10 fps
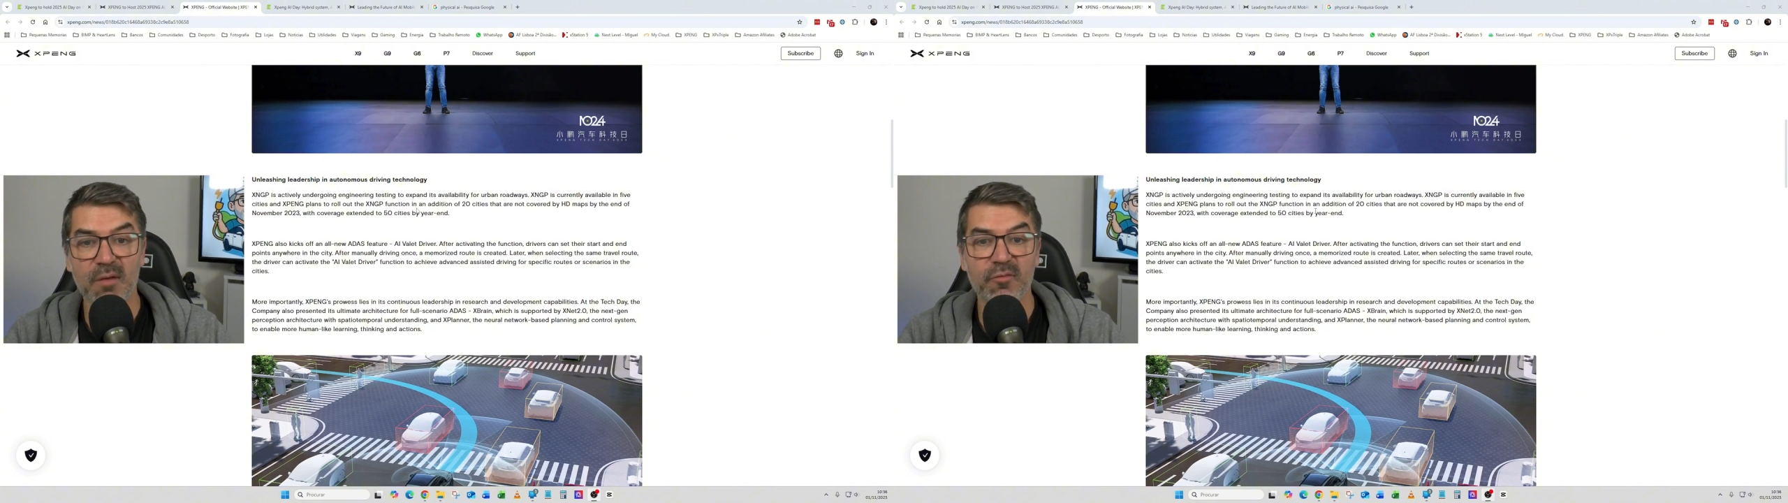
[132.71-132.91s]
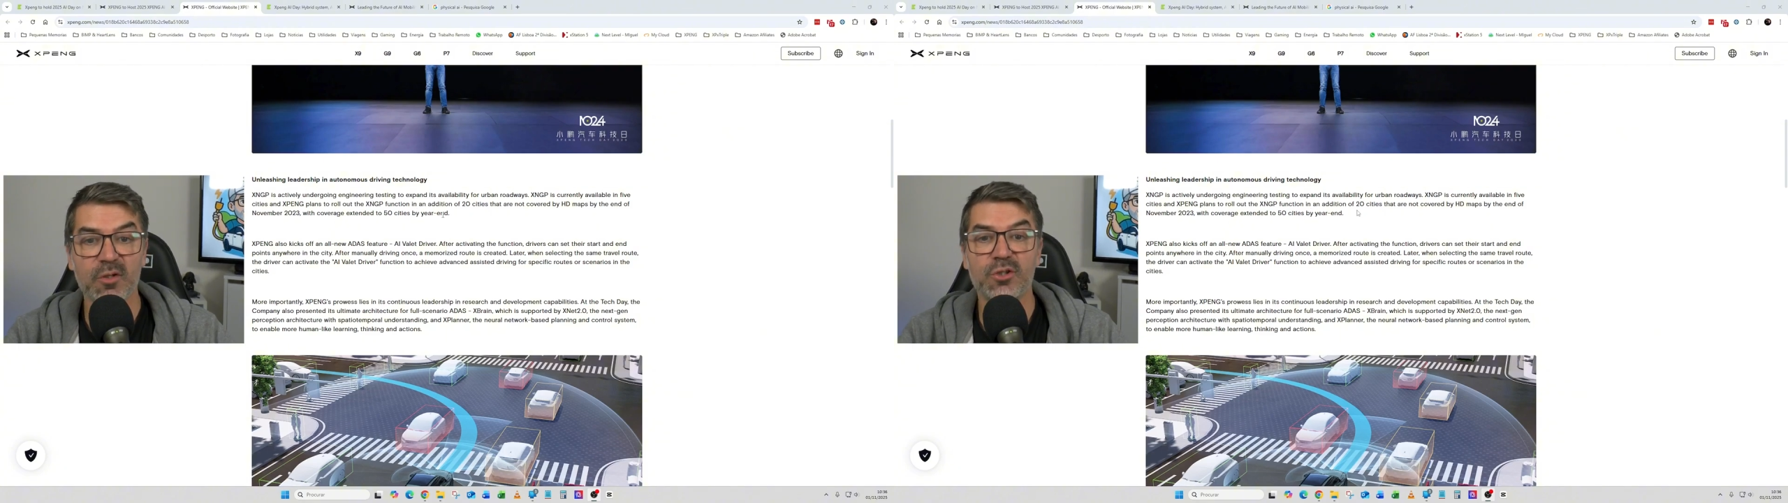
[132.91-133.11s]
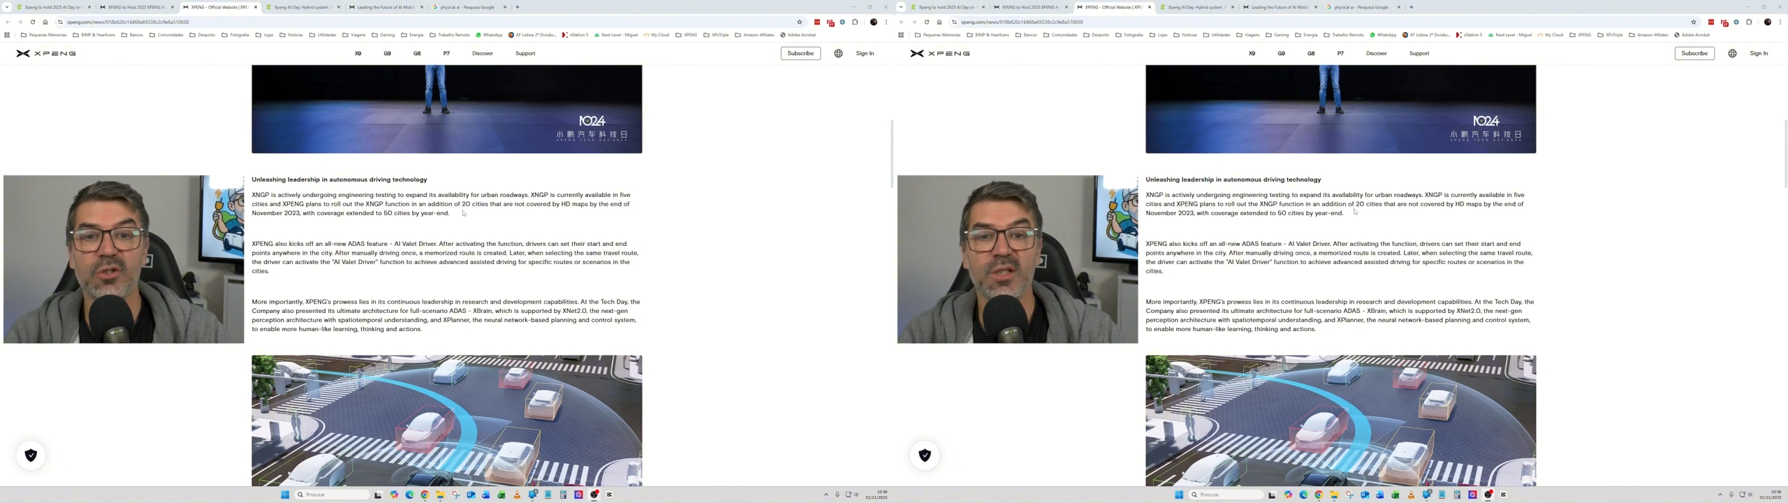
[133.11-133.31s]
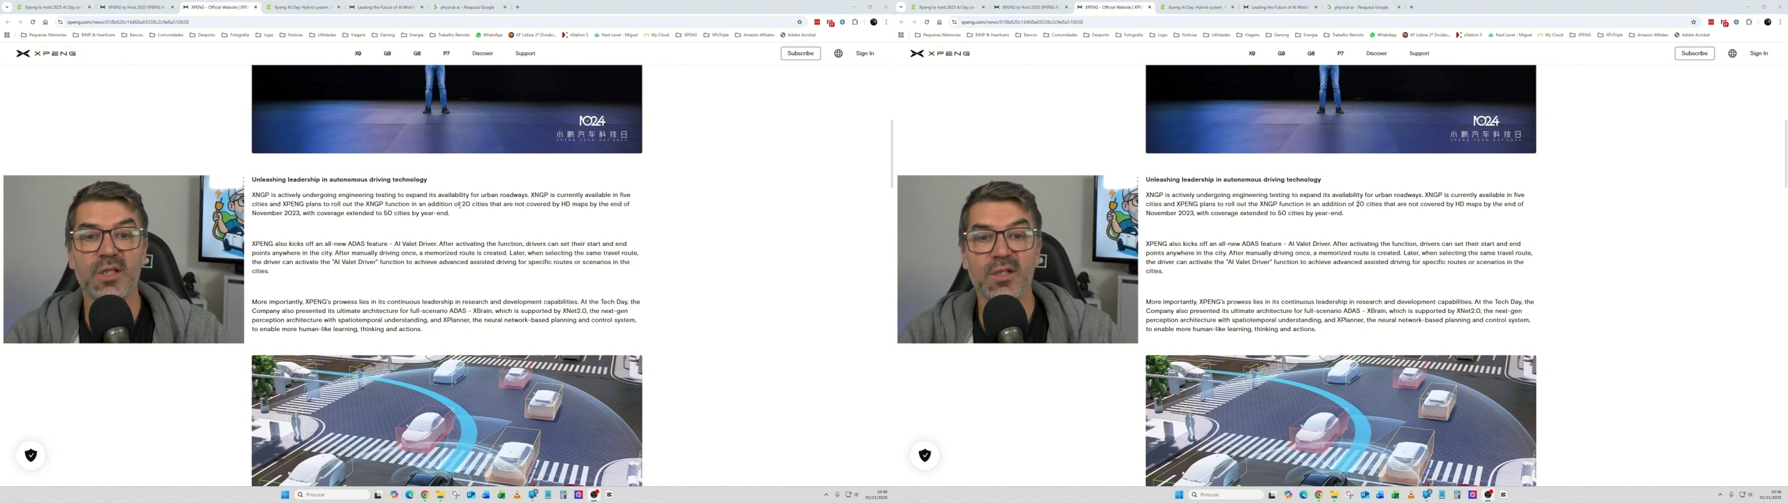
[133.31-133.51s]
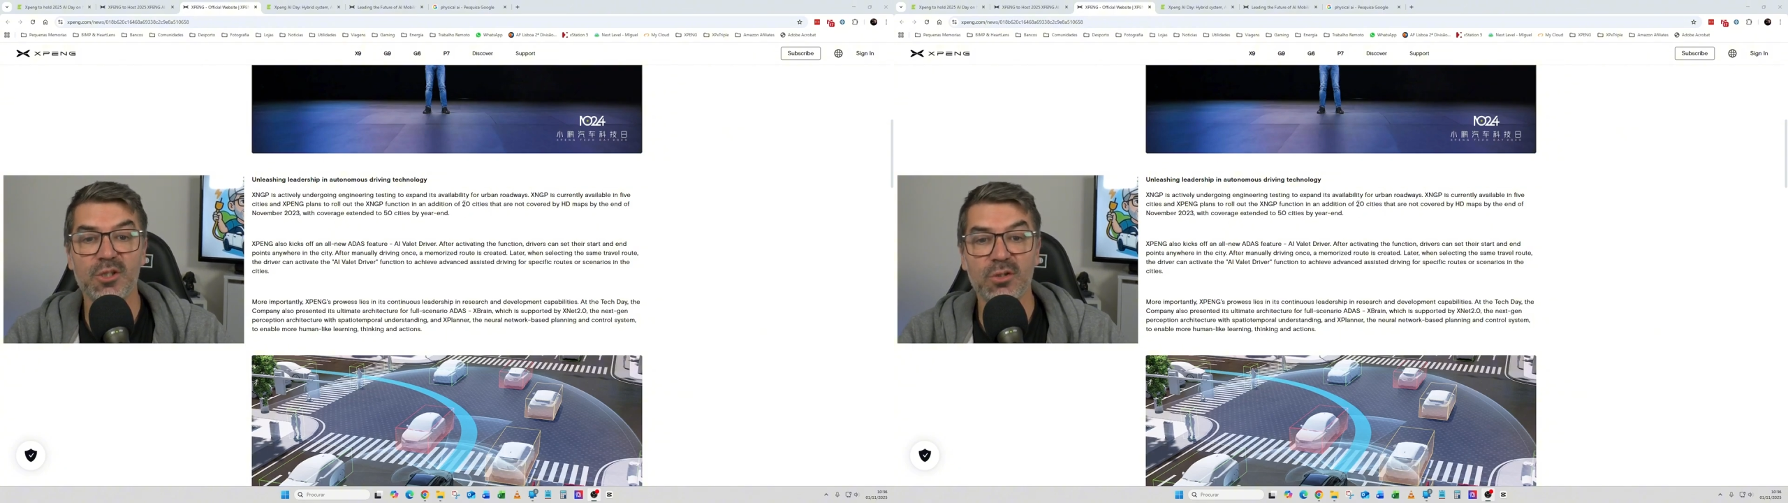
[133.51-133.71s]
function in
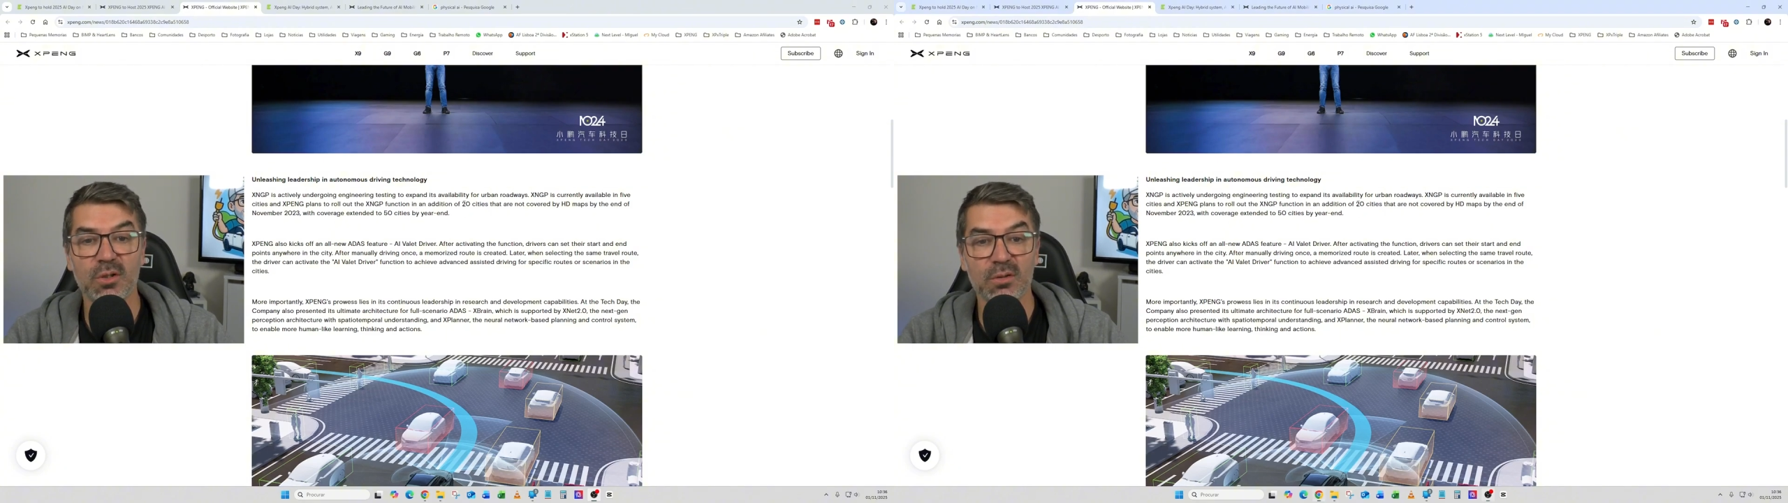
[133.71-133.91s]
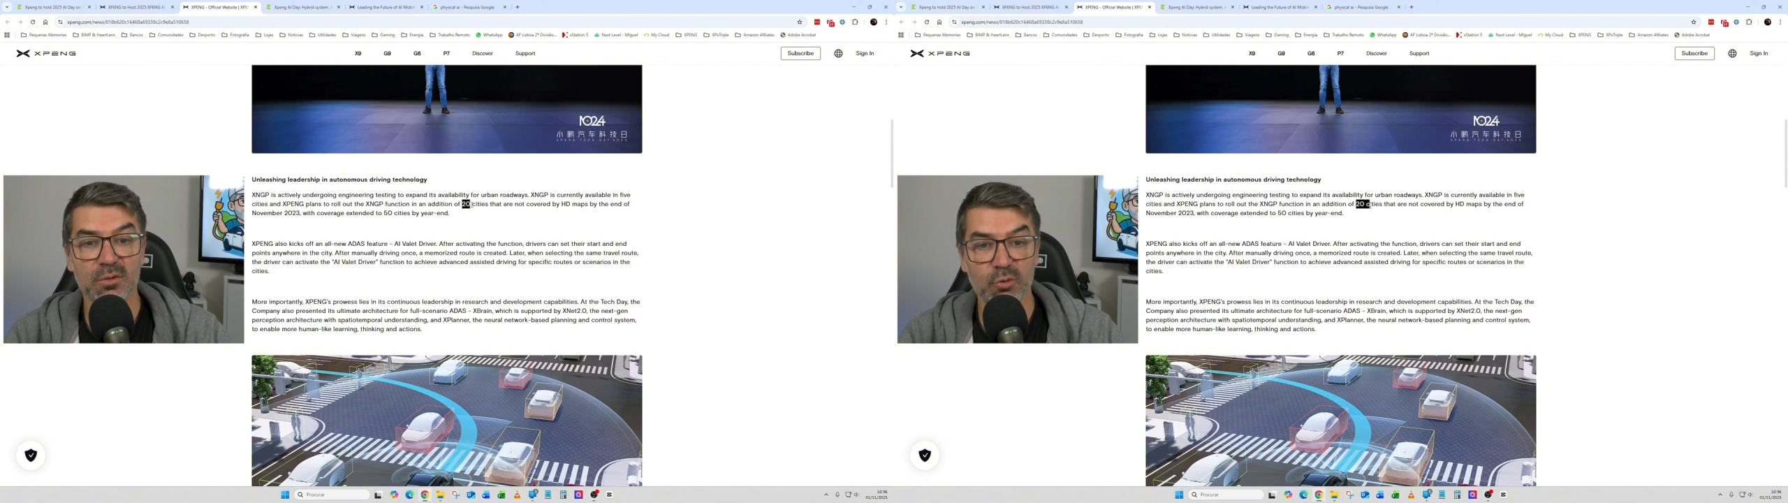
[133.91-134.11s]
additional